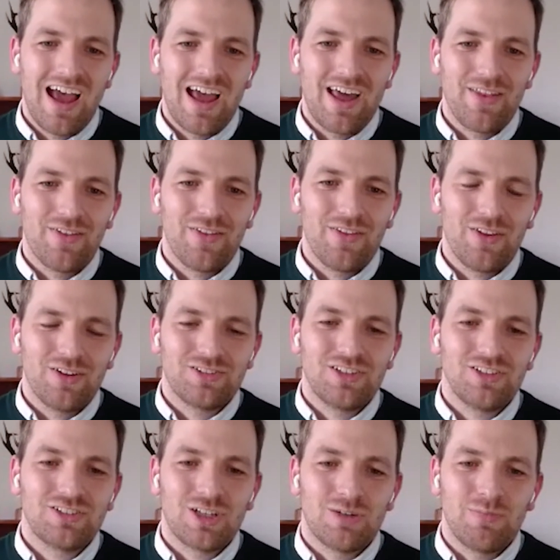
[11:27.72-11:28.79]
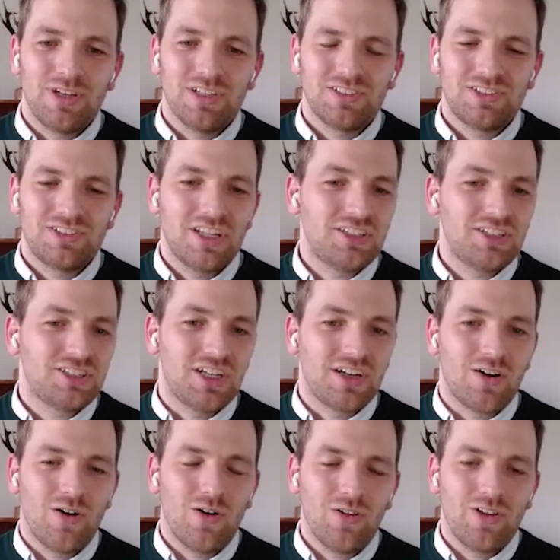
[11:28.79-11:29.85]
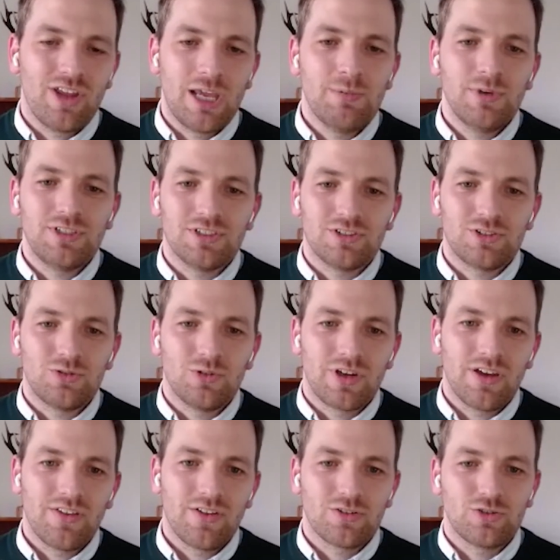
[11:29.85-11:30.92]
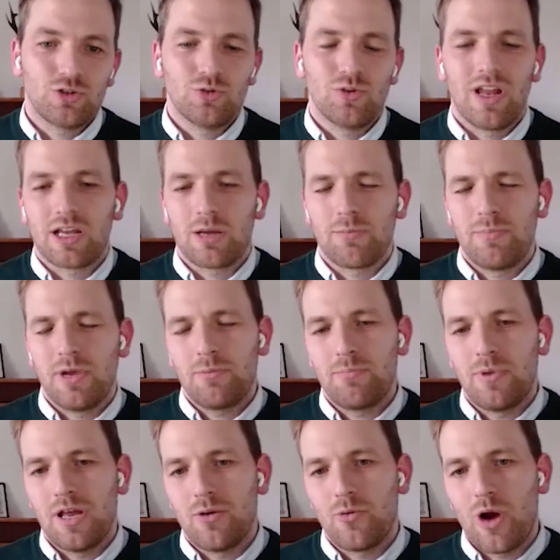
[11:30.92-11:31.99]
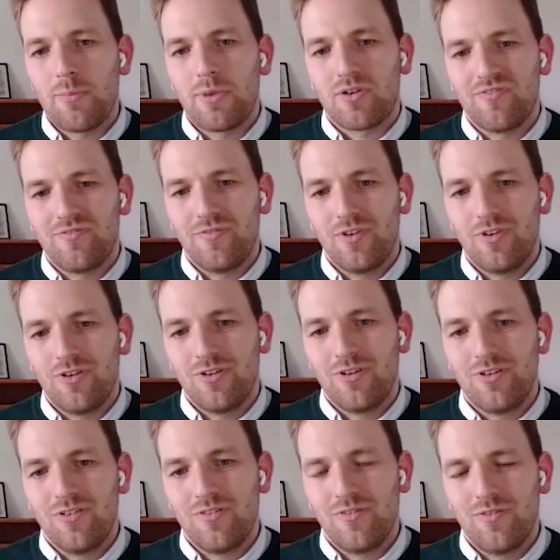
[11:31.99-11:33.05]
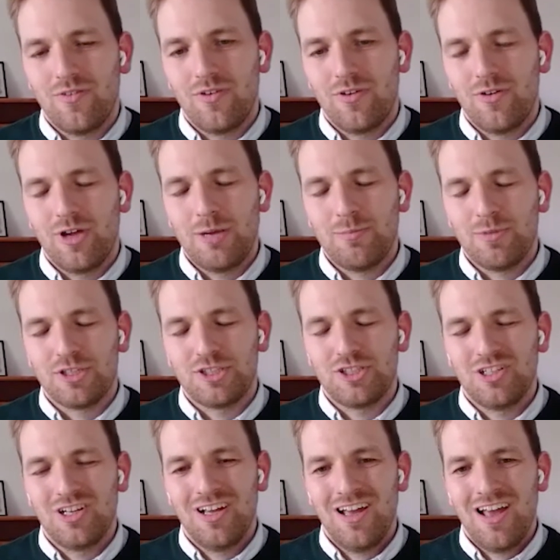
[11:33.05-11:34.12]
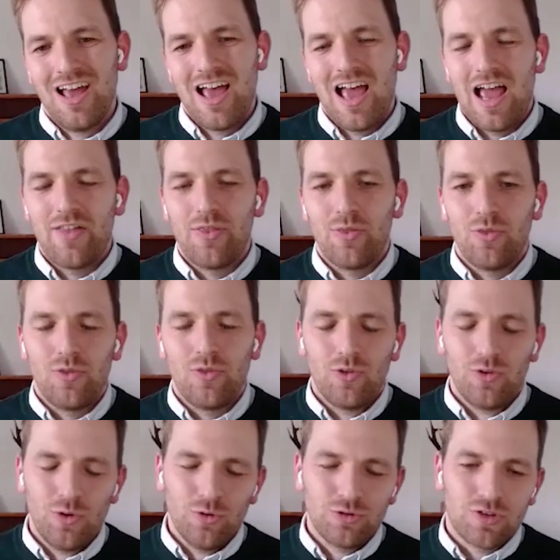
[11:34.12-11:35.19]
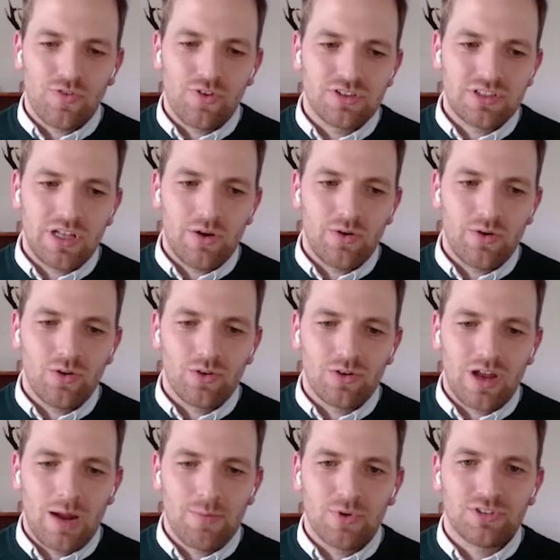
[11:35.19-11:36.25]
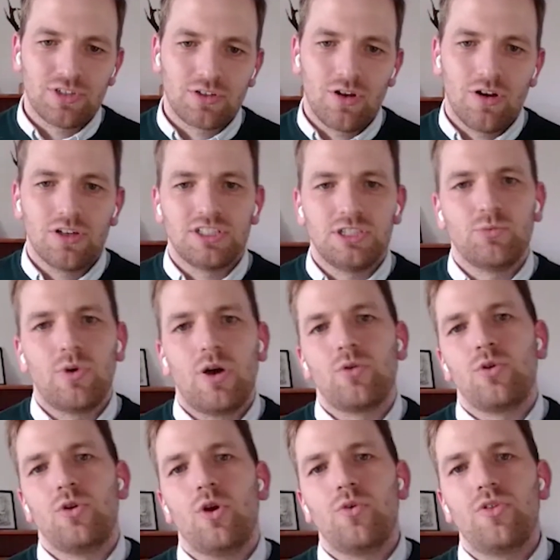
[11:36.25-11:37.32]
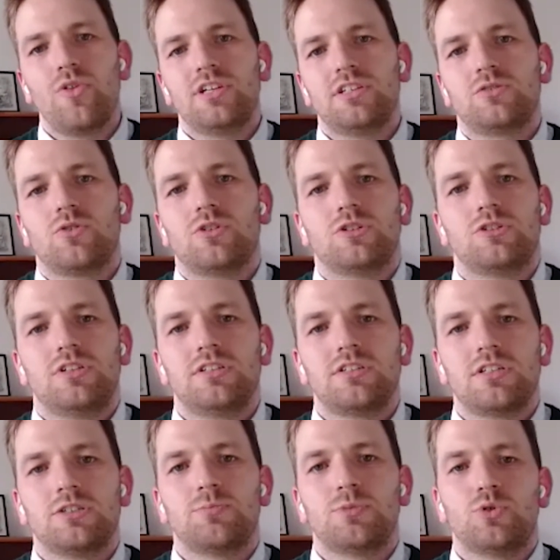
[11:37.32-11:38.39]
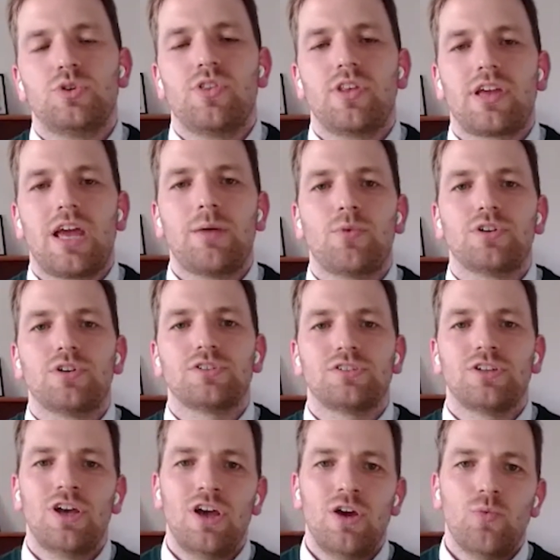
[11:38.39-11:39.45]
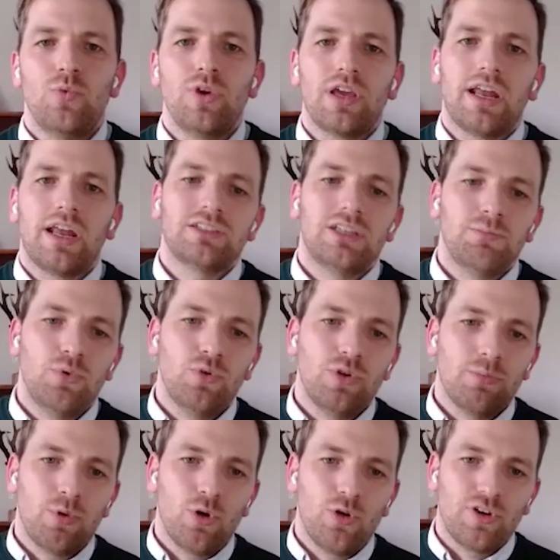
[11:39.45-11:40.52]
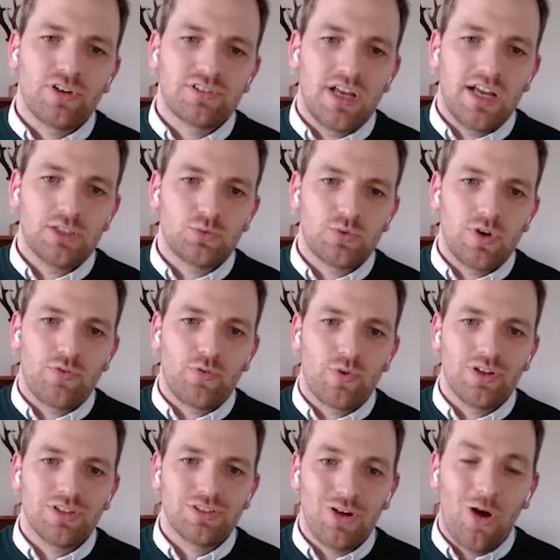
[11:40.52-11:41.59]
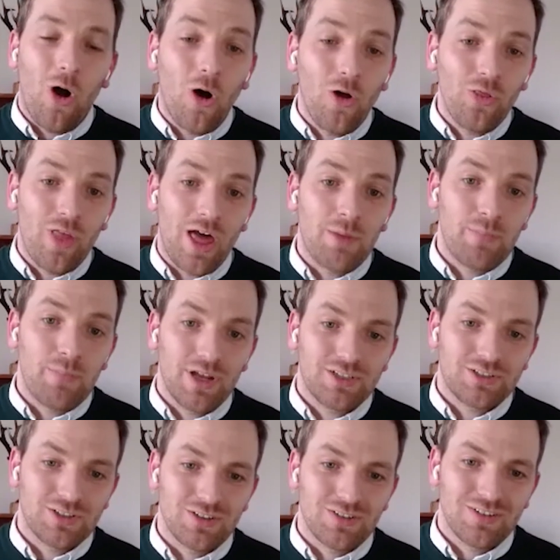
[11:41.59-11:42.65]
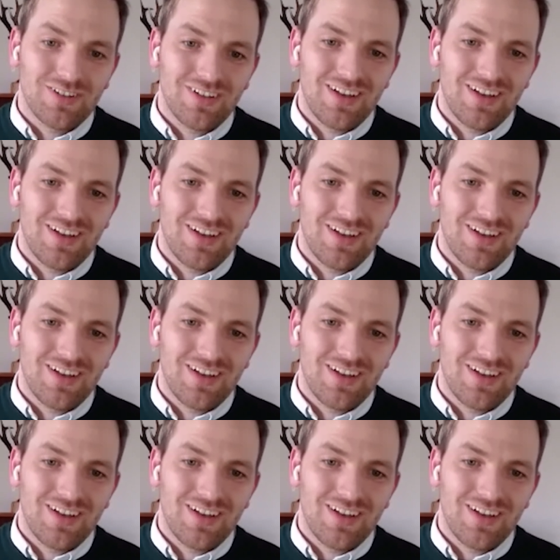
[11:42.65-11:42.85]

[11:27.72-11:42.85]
and the system is stitching all the images together to like a big panoramic image. And use of the stereo camera technology, where we know the distance between the cameras, we can actually put a perfect size reference on that picture.